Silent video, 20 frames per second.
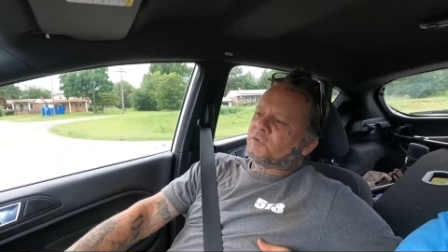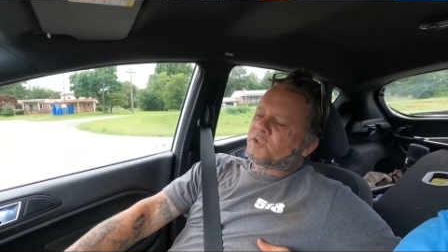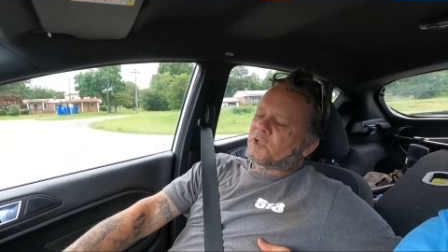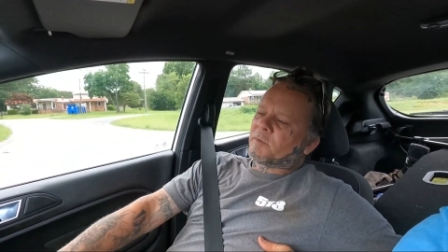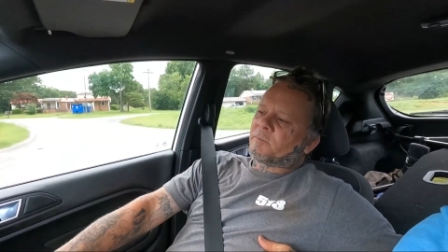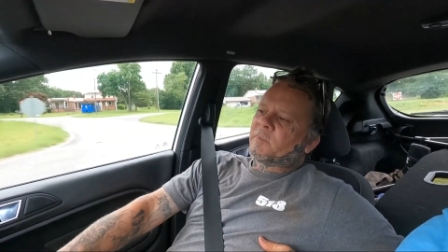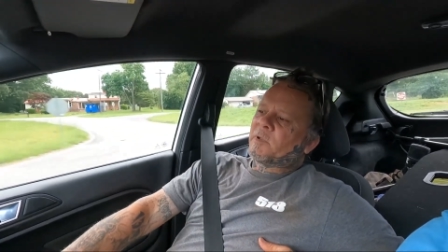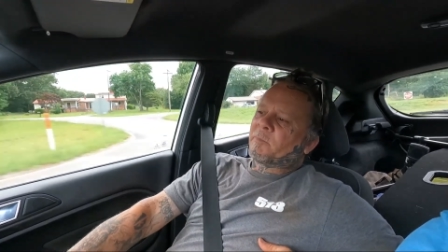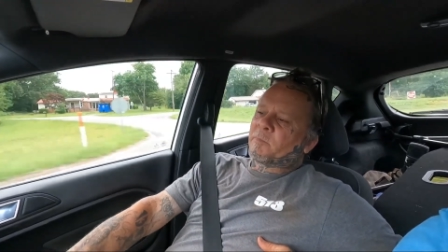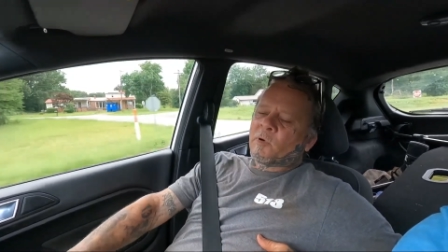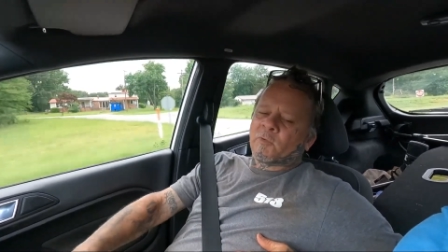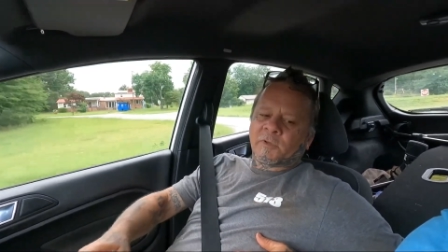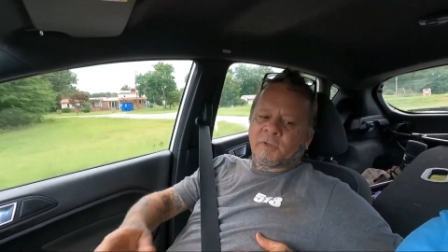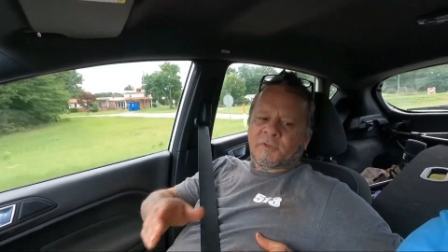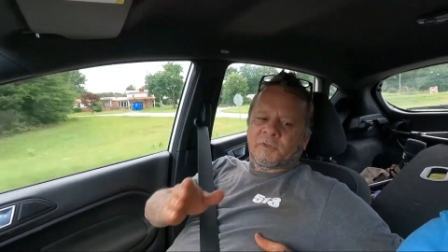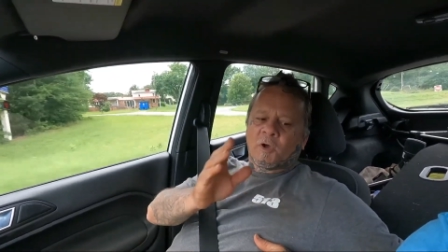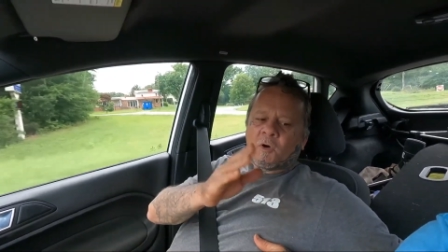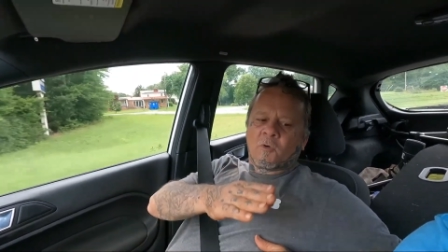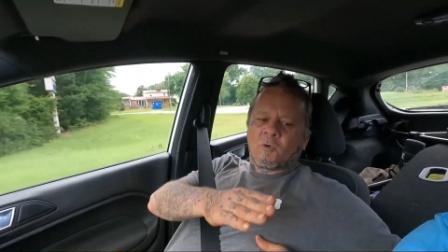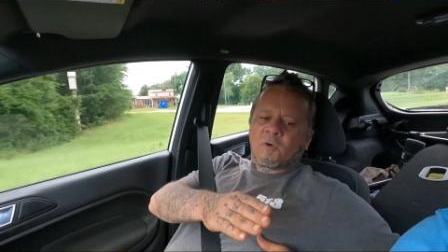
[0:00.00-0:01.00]
jumped up on
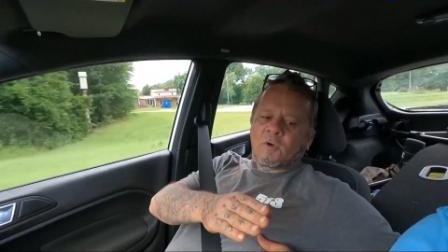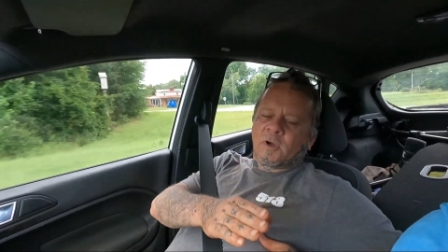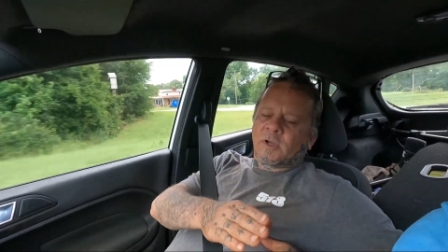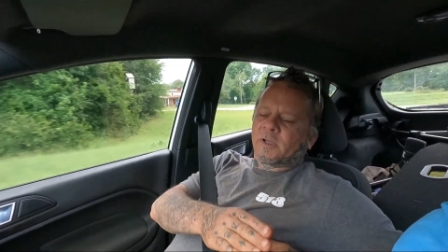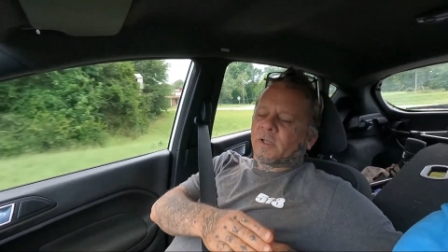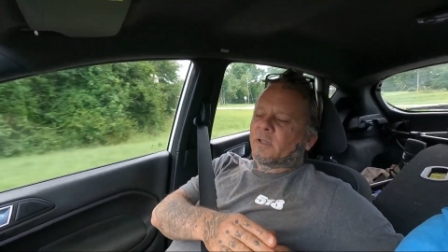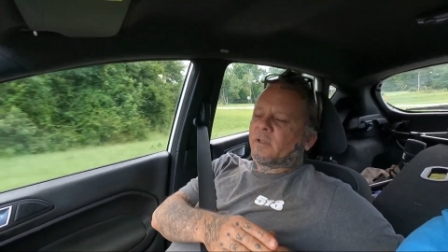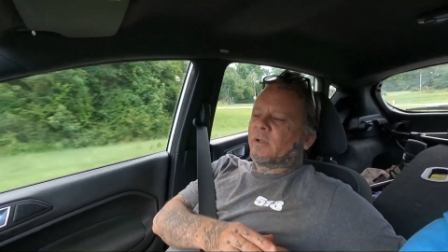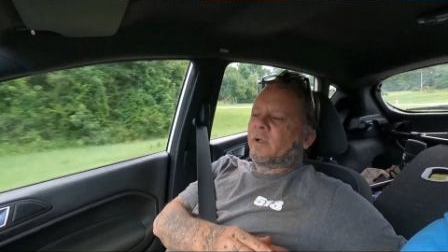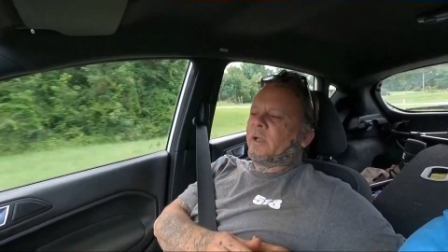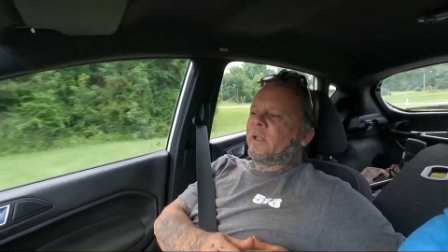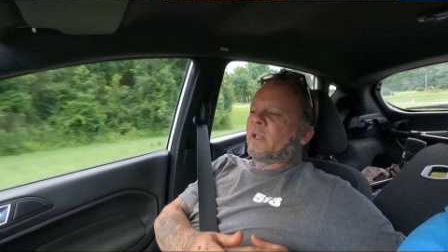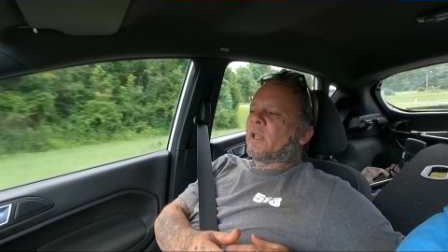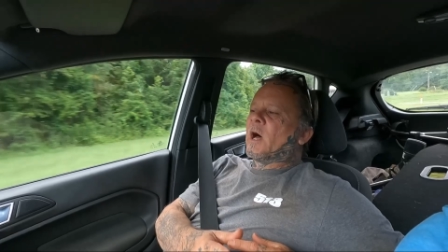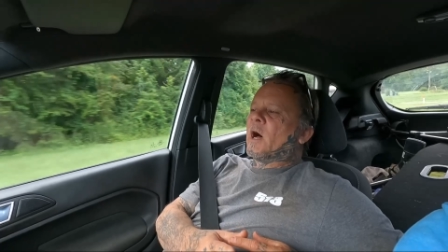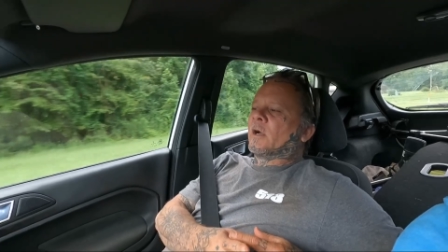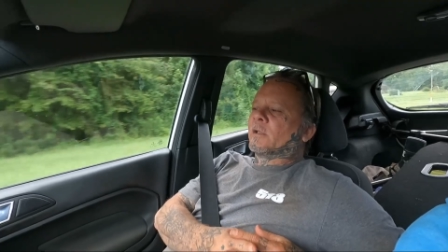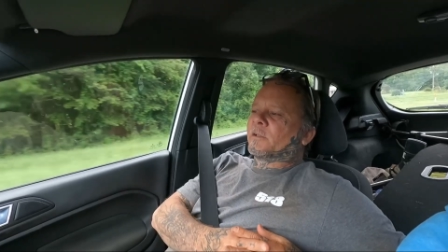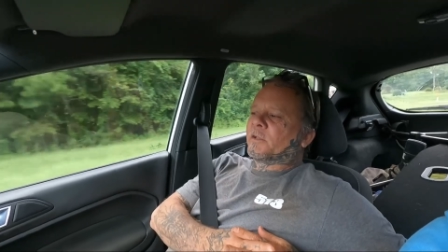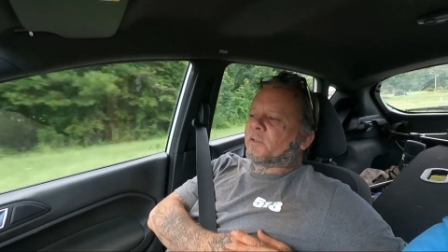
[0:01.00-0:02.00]
the door and, and
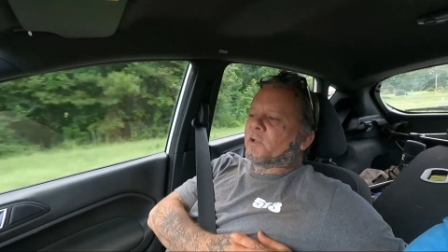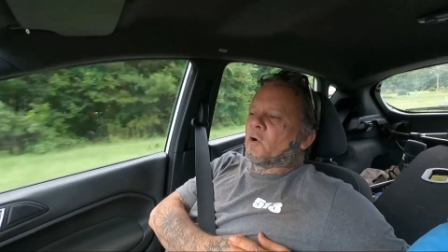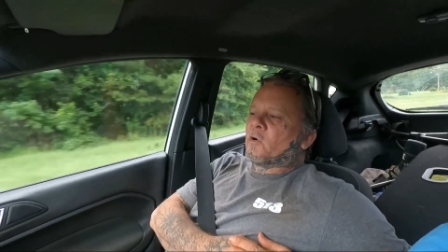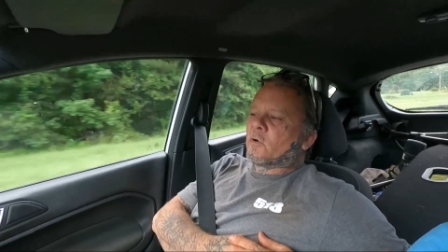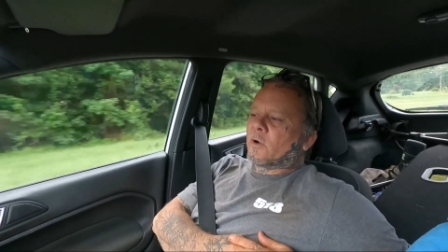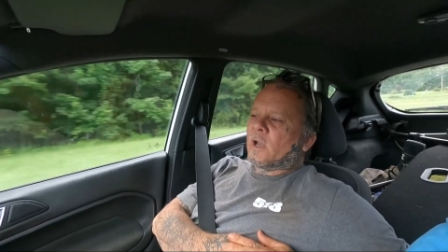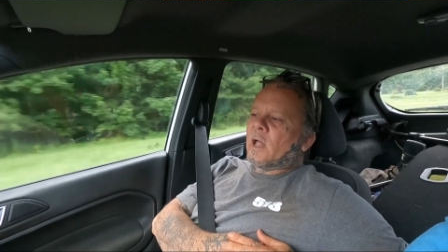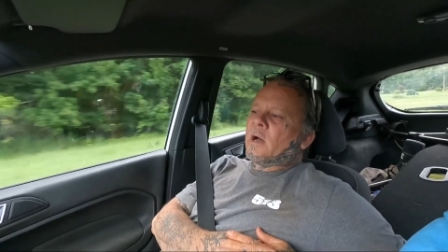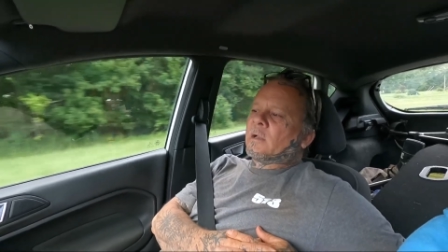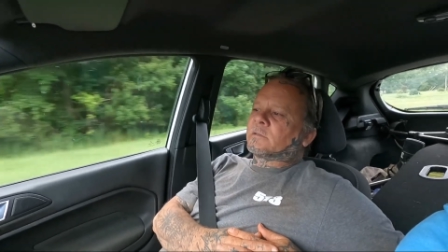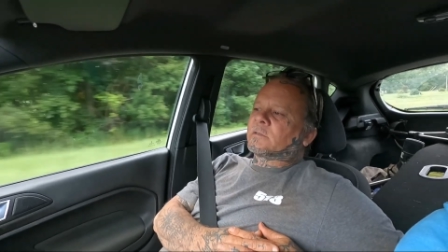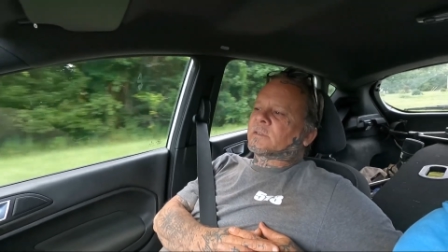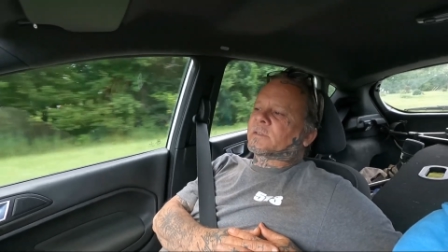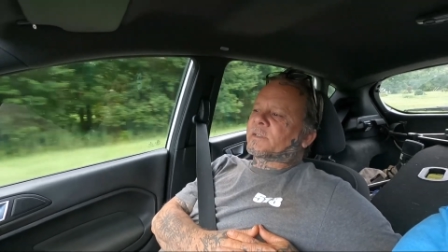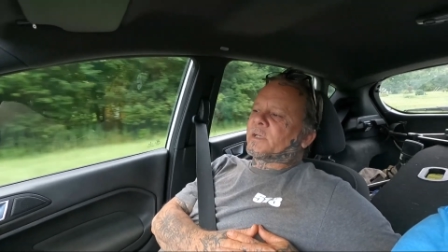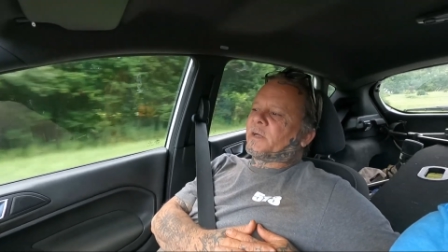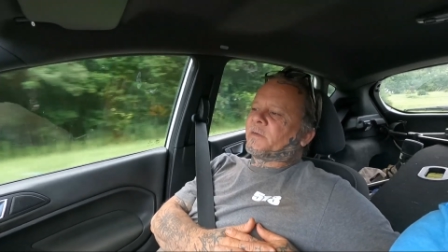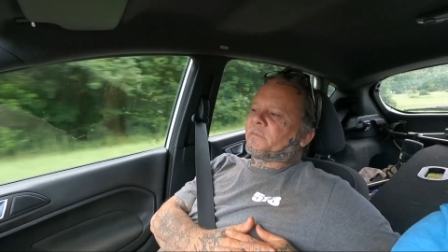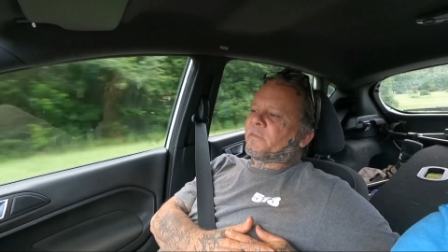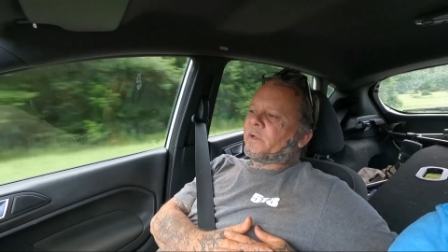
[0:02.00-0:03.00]
locked the door, locked
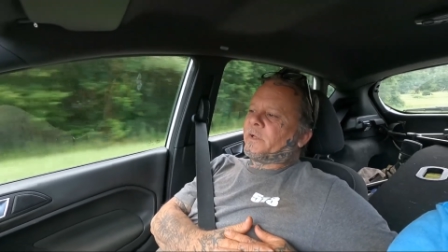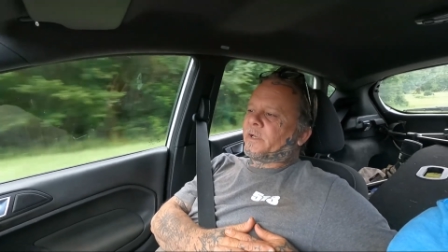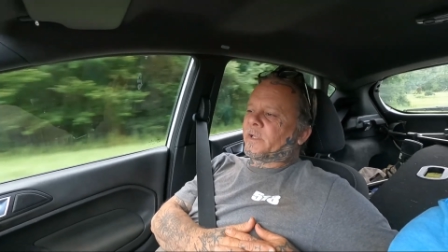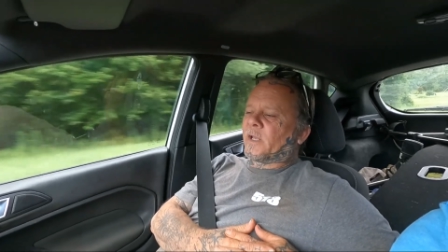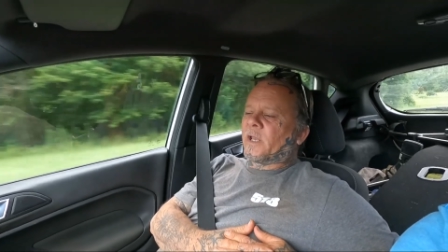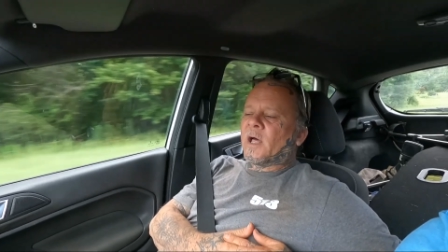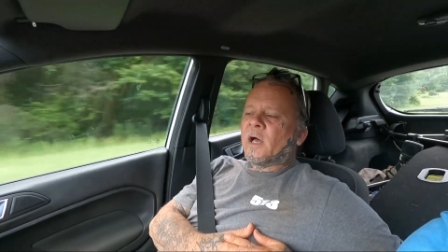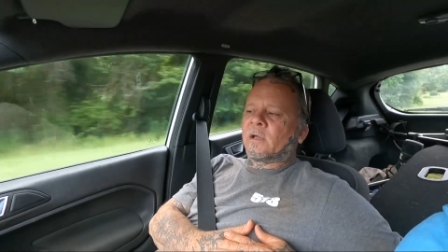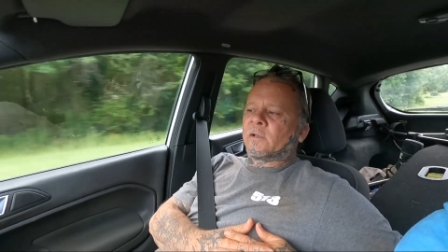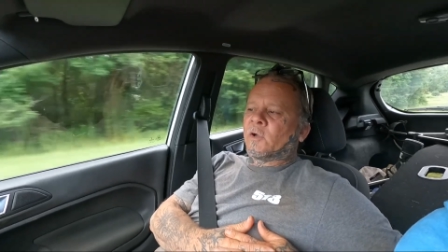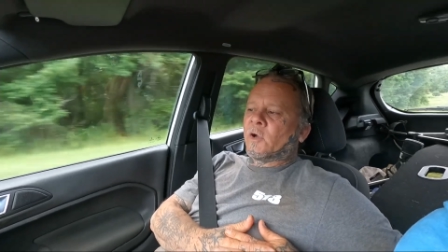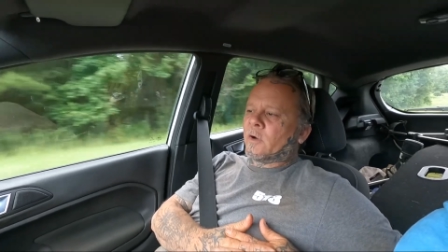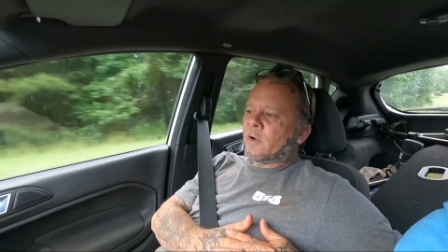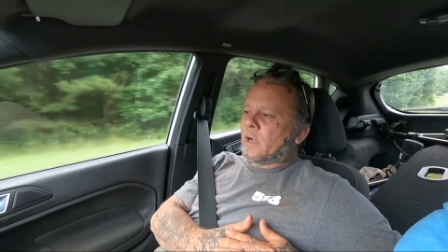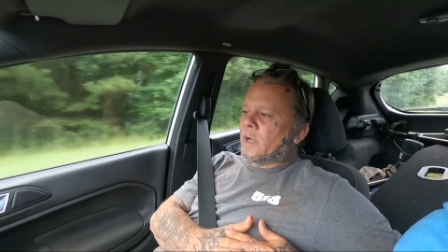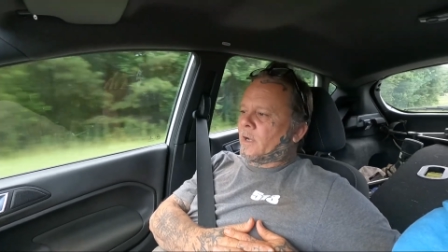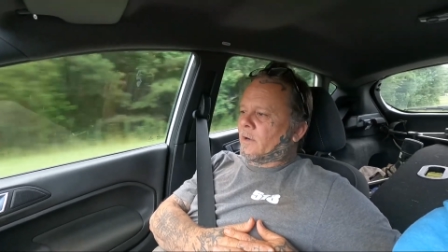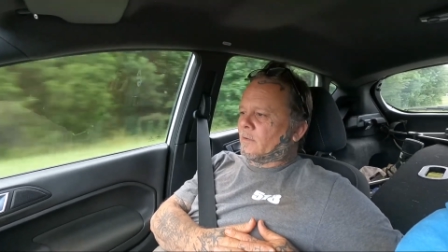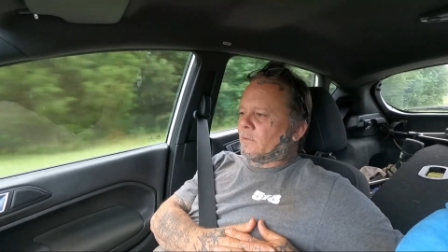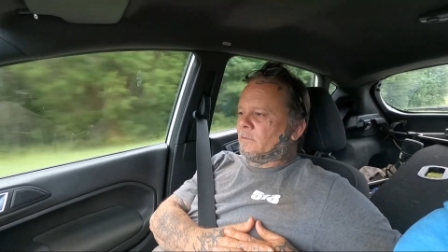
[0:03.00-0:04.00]
herself in, locked
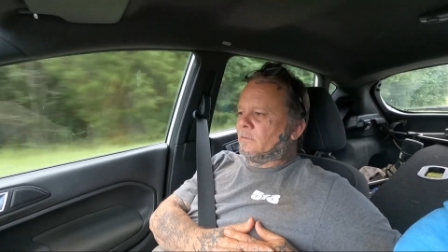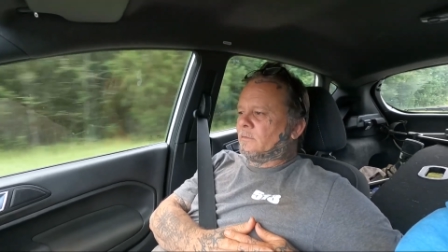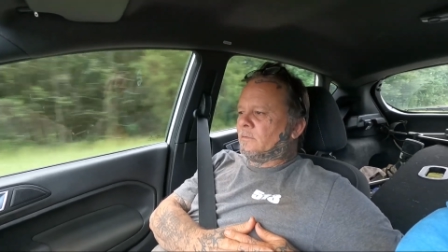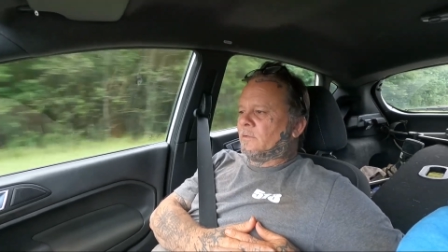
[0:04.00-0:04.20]
her out.